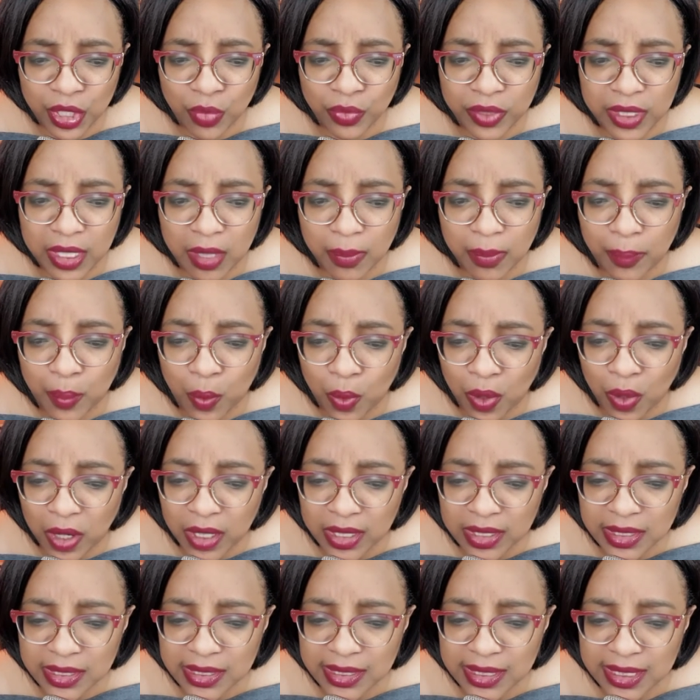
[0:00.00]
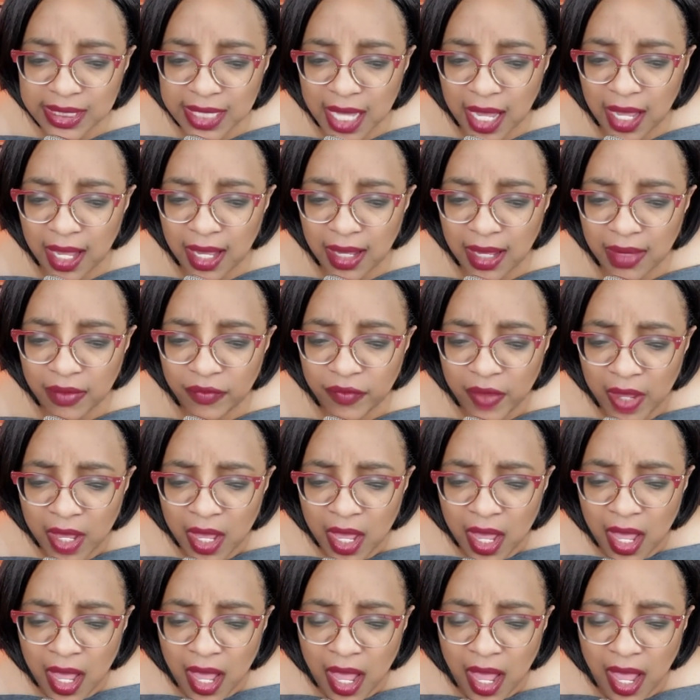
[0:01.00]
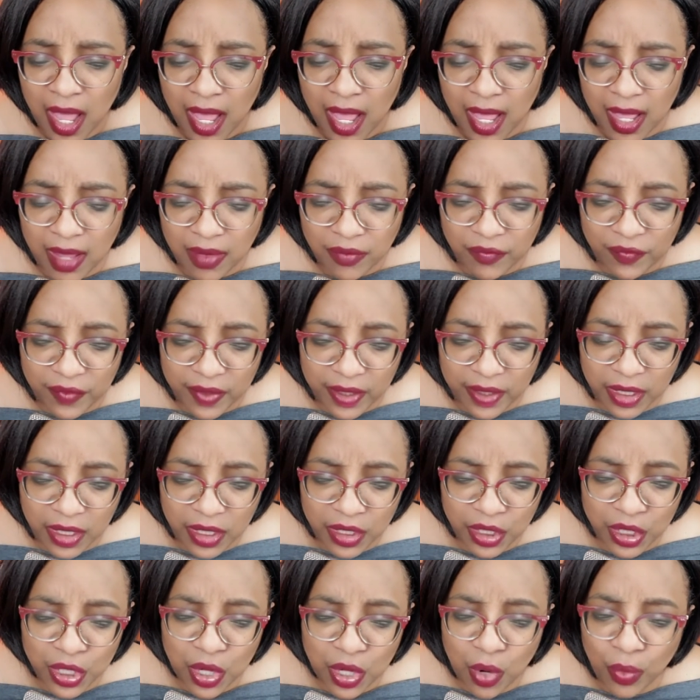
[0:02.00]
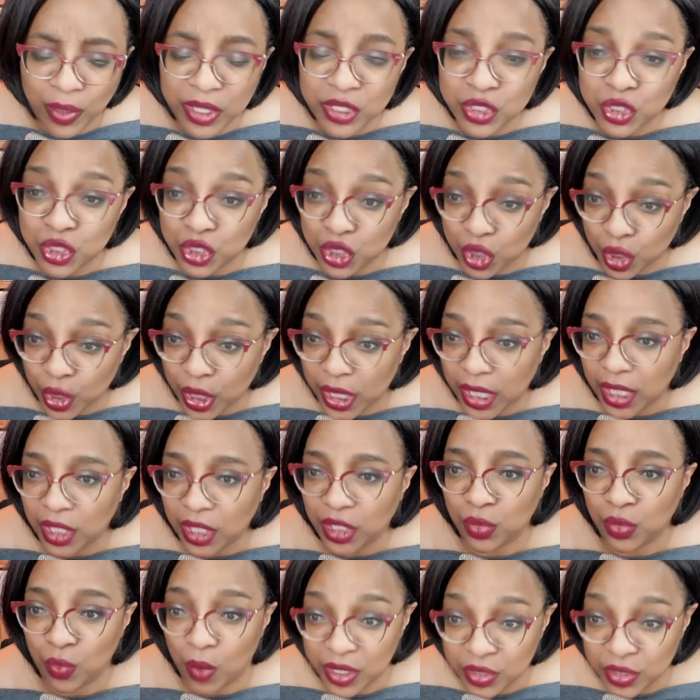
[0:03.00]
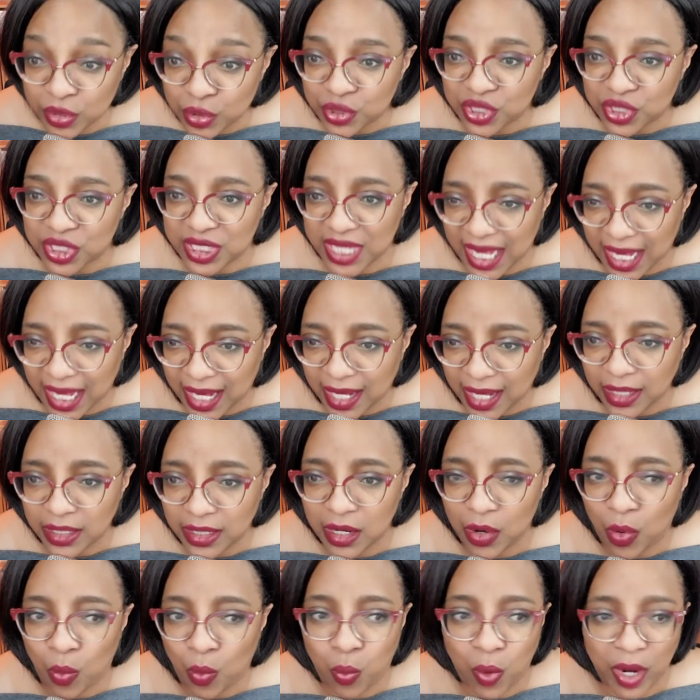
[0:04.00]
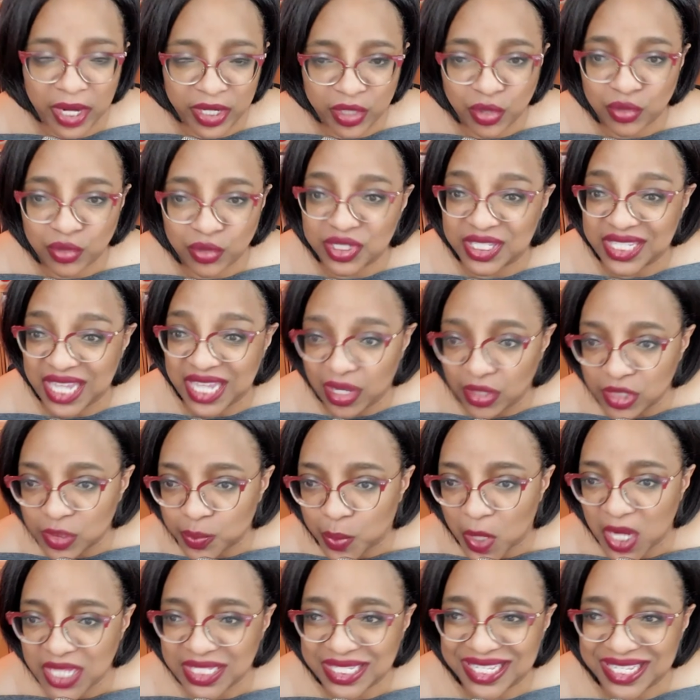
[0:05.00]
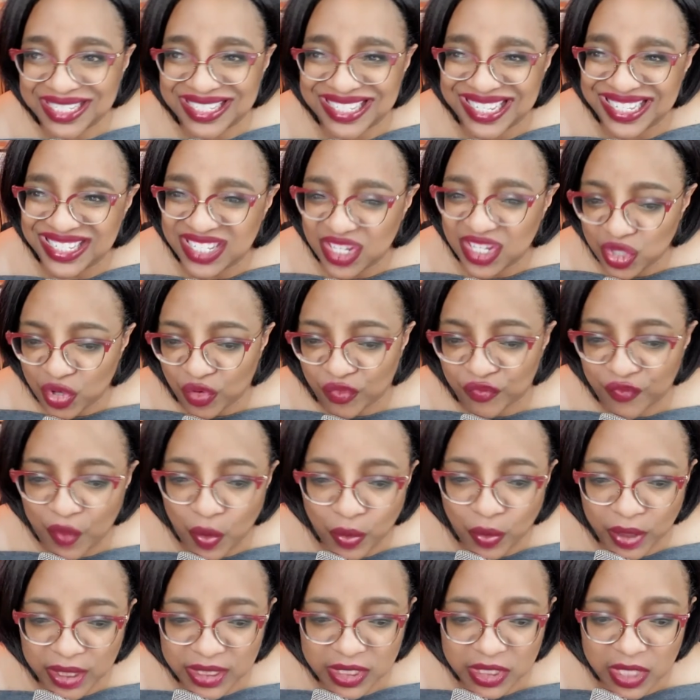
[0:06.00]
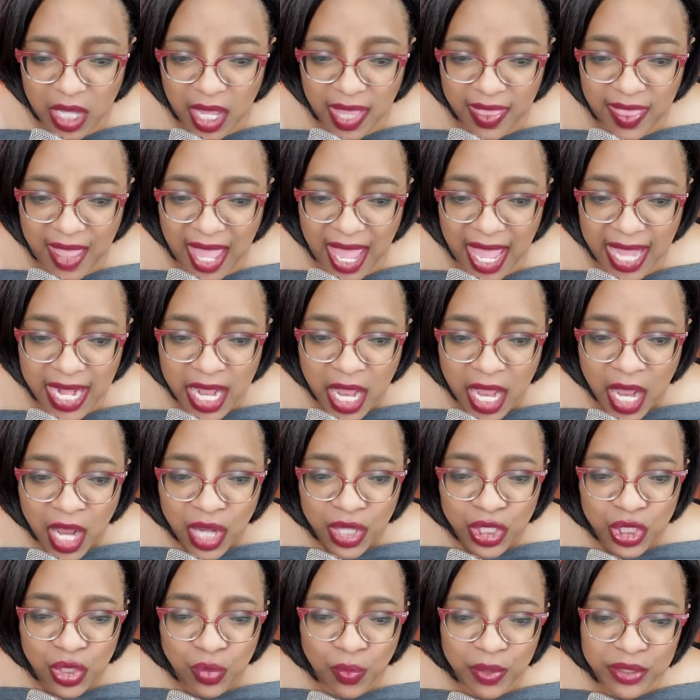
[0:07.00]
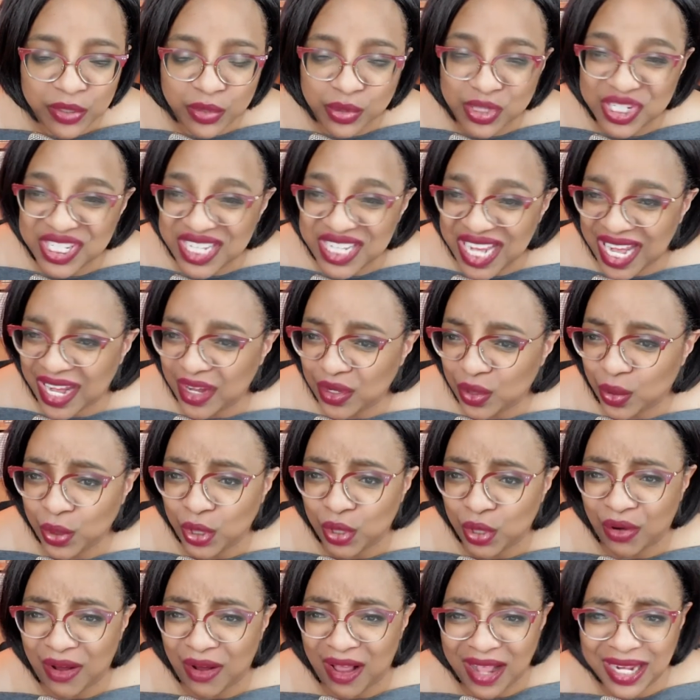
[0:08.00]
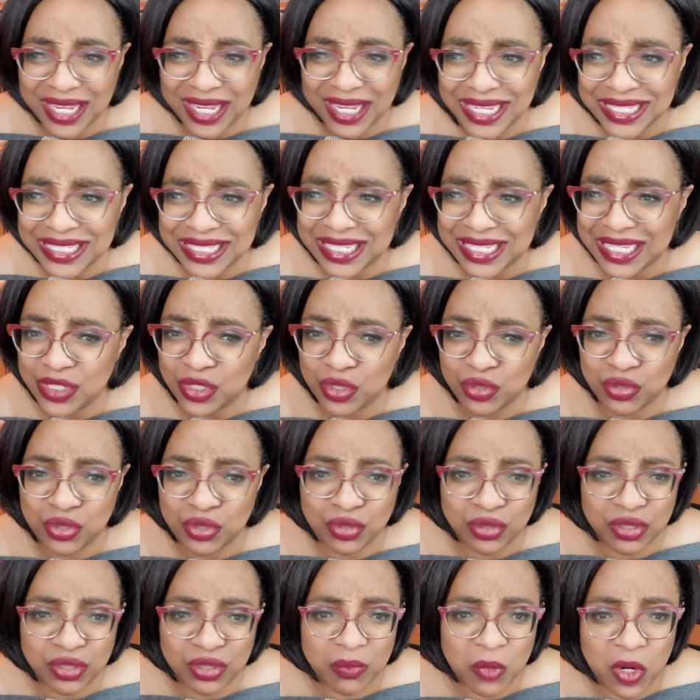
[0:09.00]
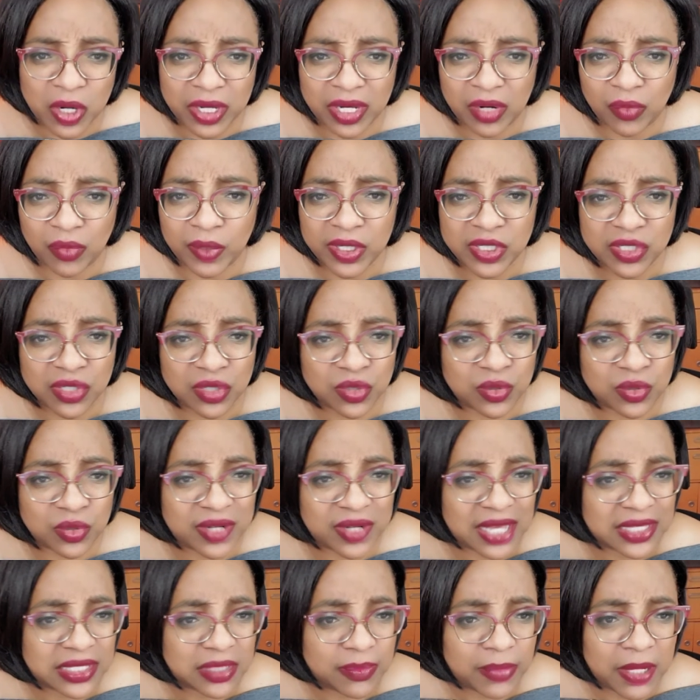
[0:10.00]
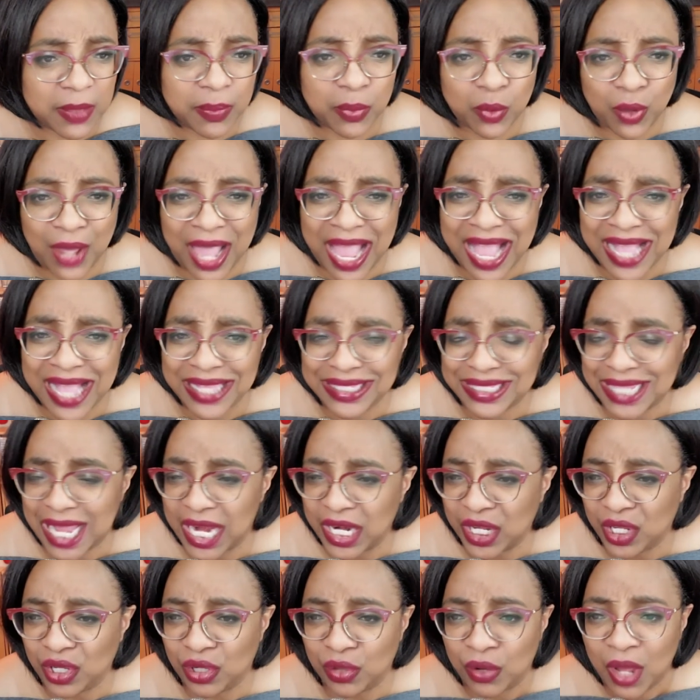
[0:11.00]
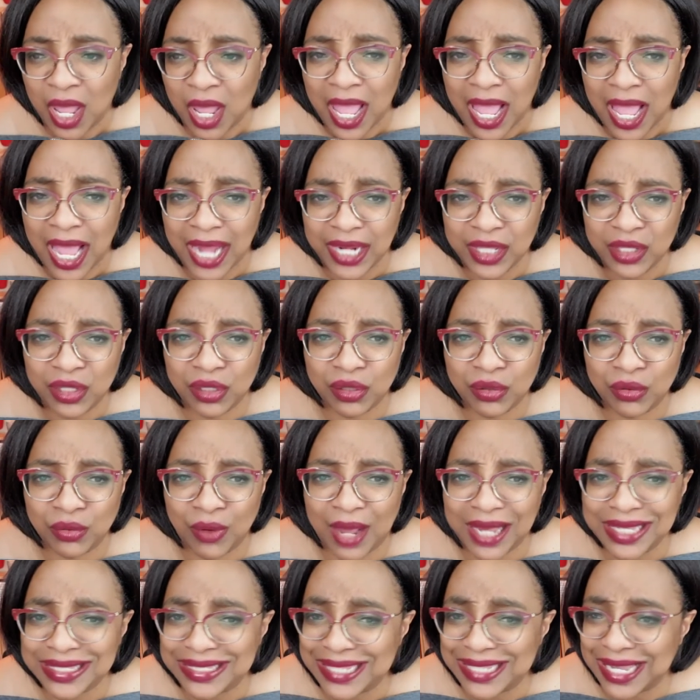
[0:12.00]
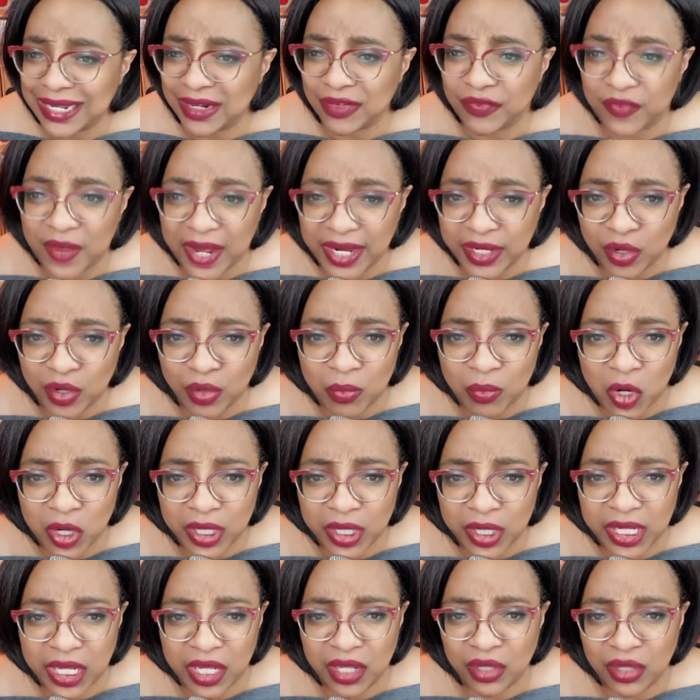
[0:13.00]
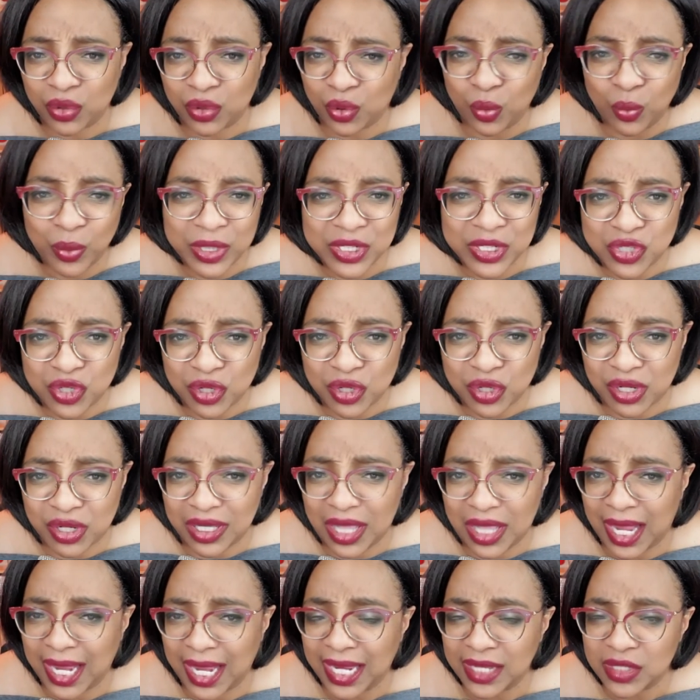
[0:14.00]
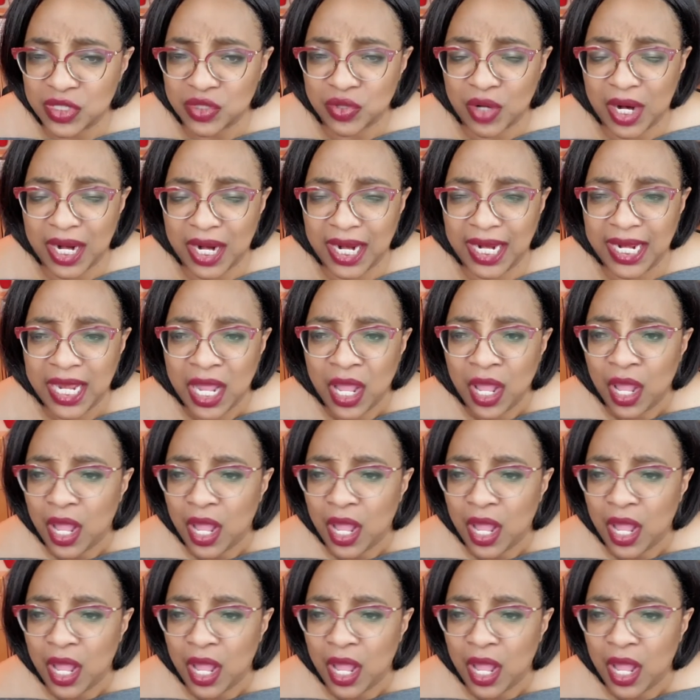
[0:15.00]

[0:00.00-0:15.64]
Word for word: the importance of, of, you know, ensuring you understand what your sales process is and you're focused on that. You understand who your audience is. You do the market research. You got some people ask, how do you, how do you identify your market? Who is your clients, right?